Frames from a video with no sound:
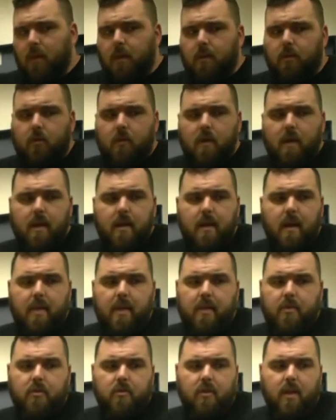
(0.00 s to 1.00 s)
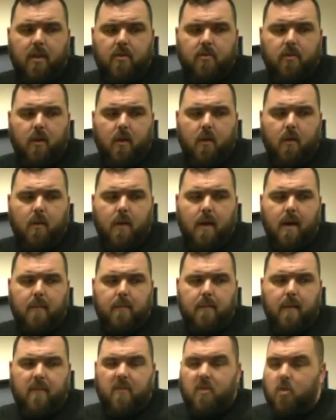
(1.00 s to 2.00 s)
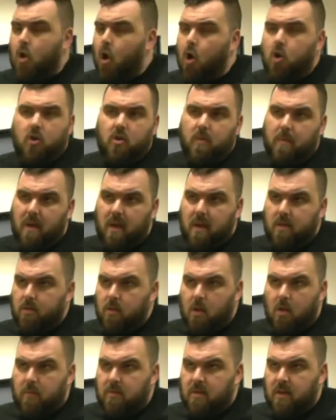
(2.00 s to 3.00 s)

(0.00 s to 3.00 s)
That's great, and then just let us know if you're not going to be in on a